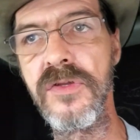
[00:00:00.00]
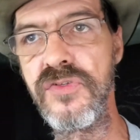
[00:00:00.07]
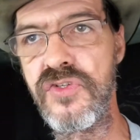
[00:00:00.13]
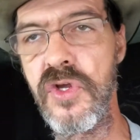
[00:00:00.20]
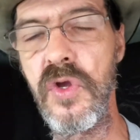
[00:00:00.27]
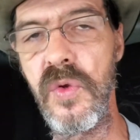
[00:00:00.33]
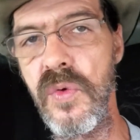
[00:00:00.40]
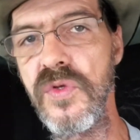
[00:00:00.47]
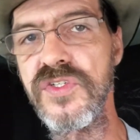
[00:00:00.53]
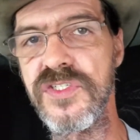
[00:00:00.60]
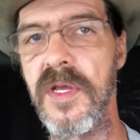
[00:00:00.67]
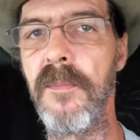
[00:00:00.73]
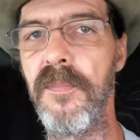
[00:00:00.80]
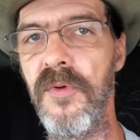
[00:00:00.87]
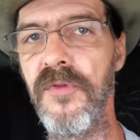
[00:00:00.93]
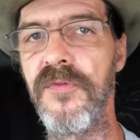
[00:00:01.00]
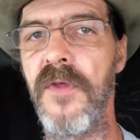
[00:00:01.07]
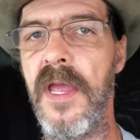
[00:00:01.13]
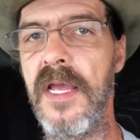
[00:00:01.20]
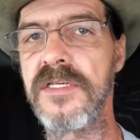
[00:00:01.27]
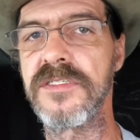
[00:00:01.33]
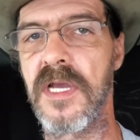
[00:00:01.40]
2 simple
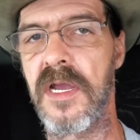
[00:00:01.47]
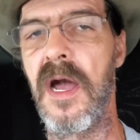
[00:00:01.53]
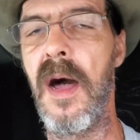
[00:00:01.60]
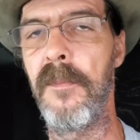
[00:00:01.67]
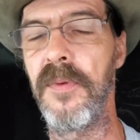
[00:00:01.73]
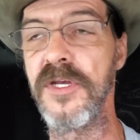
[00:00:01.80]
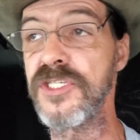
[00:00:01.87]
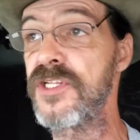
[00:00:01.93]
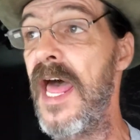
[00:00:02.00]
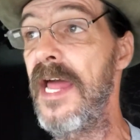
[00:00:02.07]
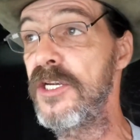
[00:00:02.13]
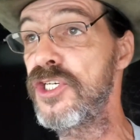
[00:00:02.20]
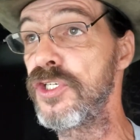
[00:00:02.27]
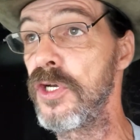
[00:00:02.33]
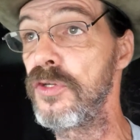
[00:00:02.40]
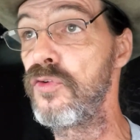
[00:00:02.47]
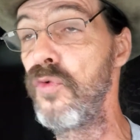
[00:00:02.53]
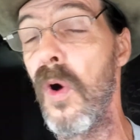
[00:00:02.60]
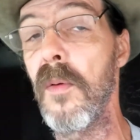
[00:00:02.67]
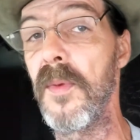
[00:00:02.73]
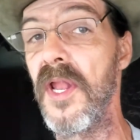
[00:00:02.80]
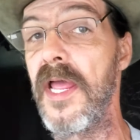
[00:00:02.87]
things accomplished that should
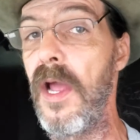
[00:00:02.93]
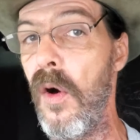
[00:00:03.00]
normally